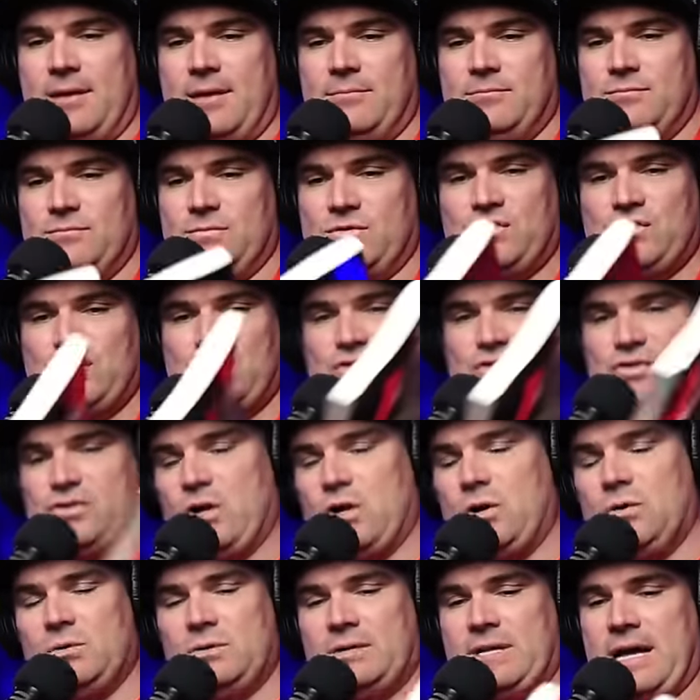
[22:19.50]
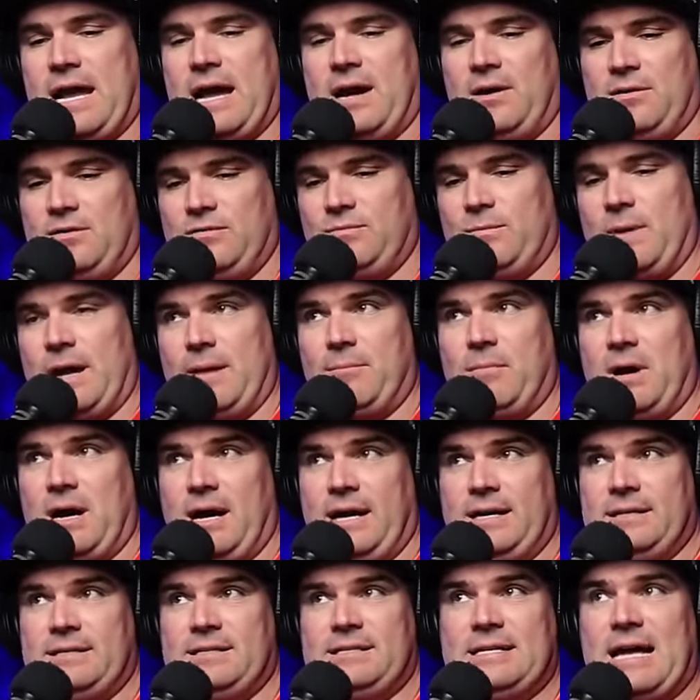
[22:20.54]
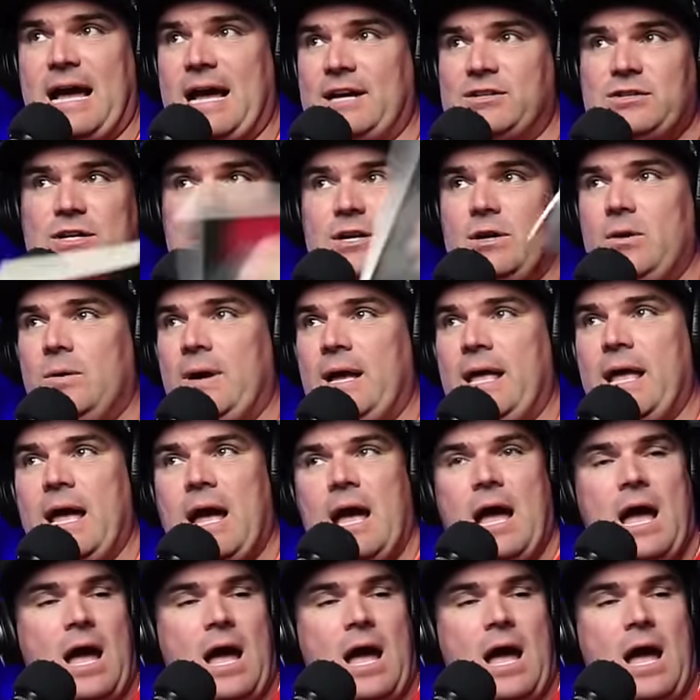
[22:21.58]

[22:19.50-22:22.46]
am stoked out of my mind to actually, you know what?